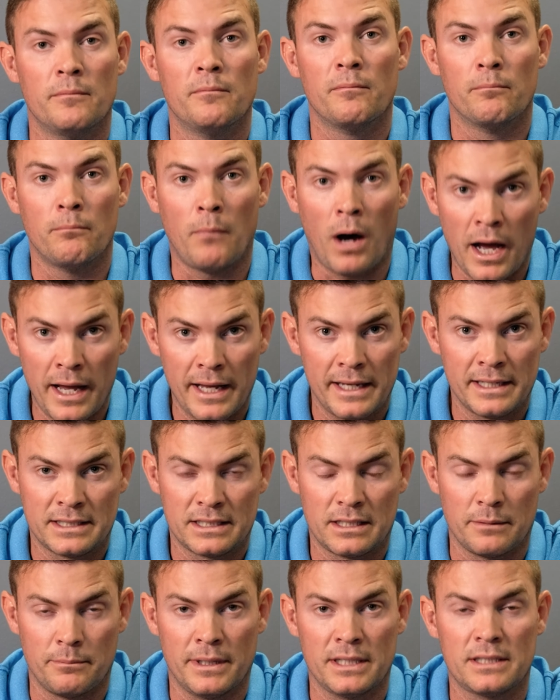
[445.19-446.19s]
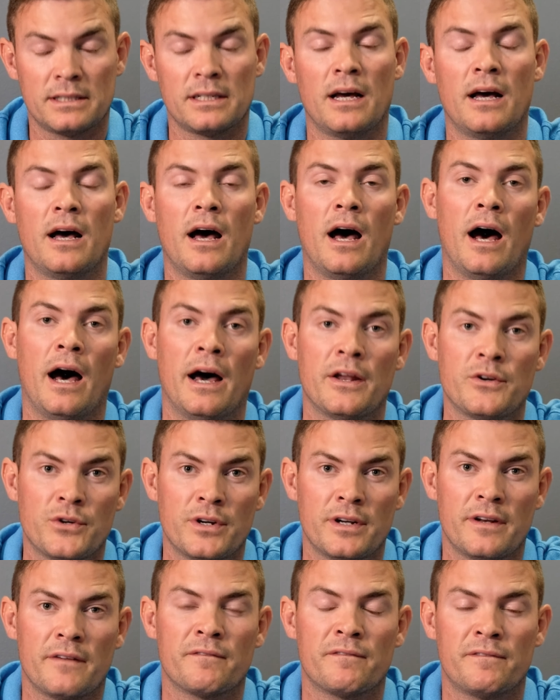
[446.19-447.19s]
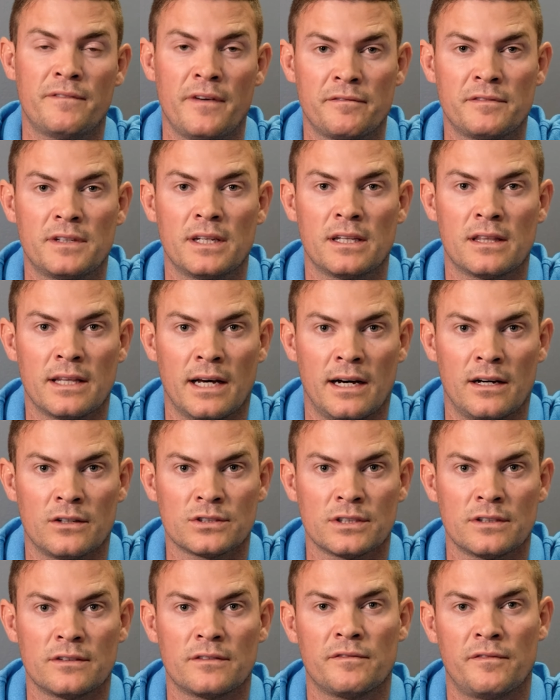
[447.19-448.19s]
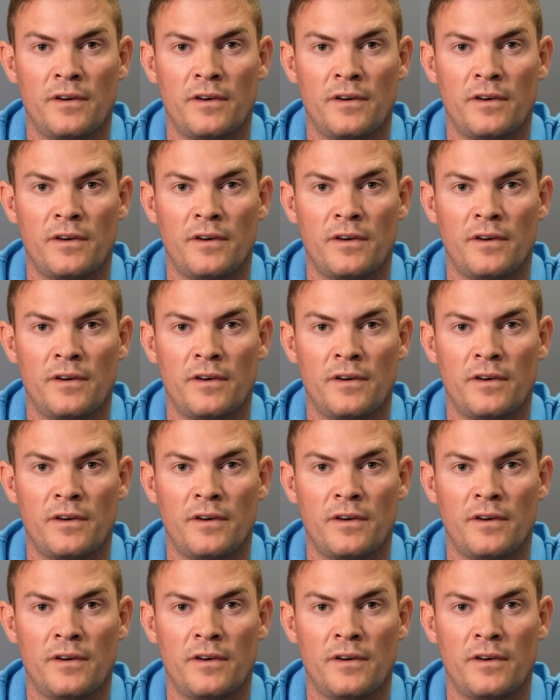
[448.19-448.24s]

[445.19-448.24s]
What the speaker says: my estimate, 150,000